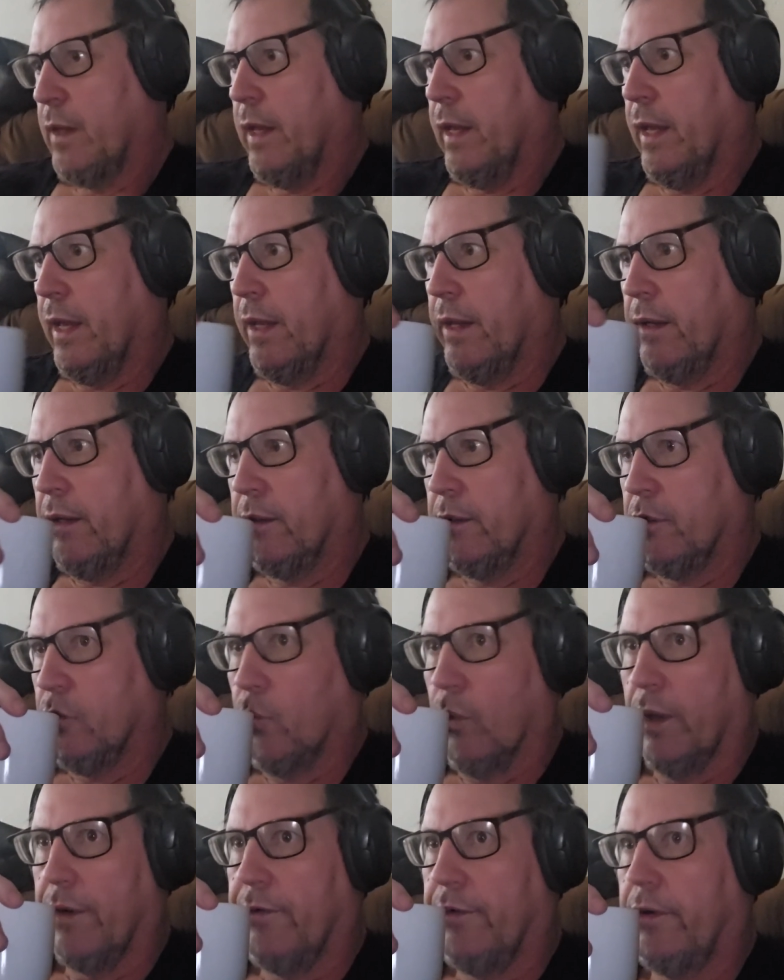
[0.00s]
And you
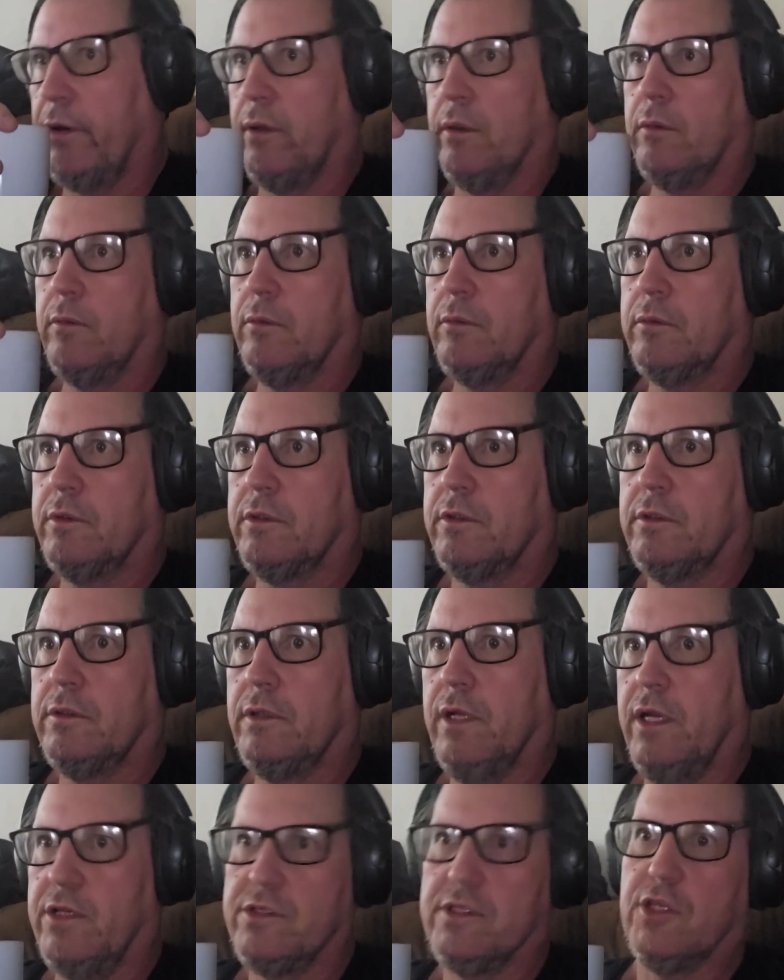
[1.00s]
wonder,
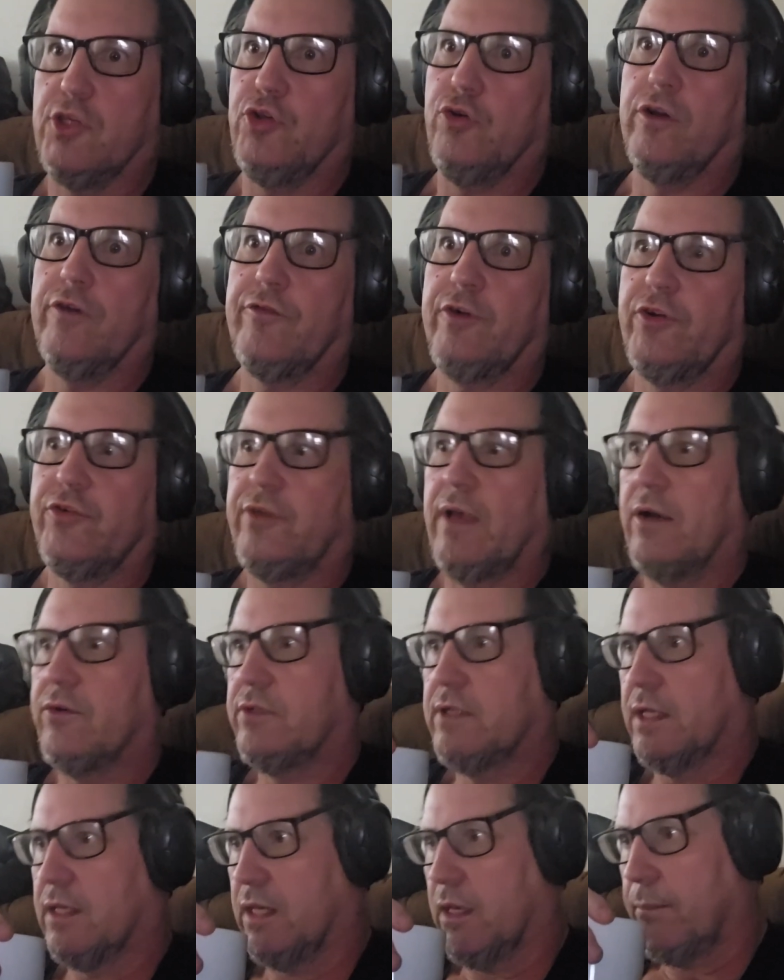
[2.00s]
is the universe
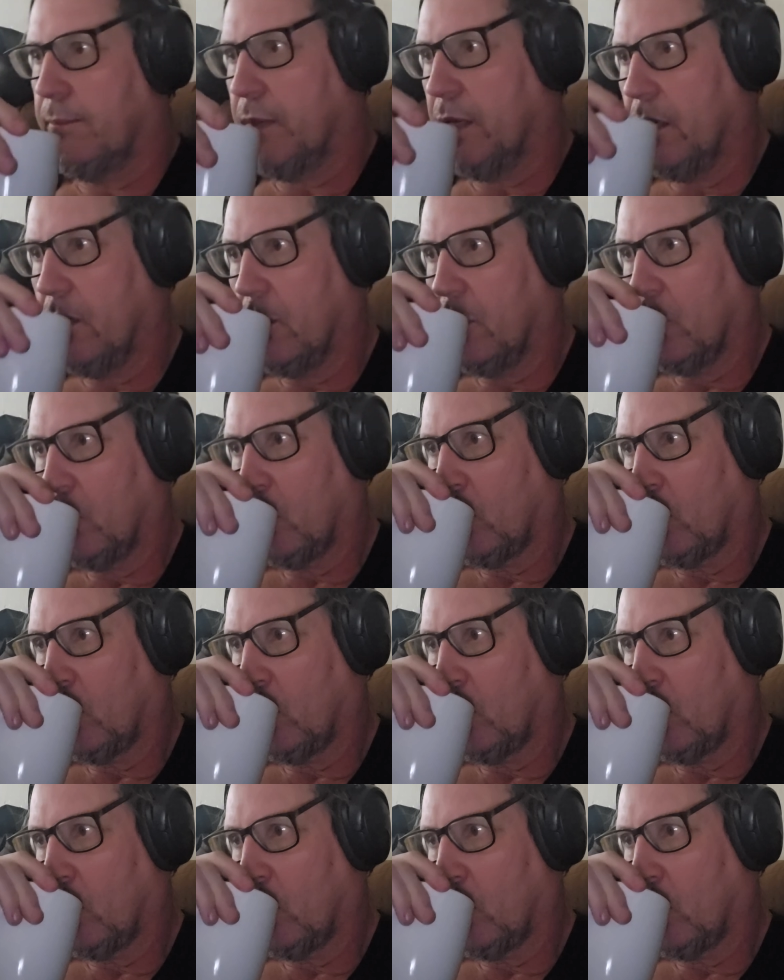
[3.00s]
out to get me?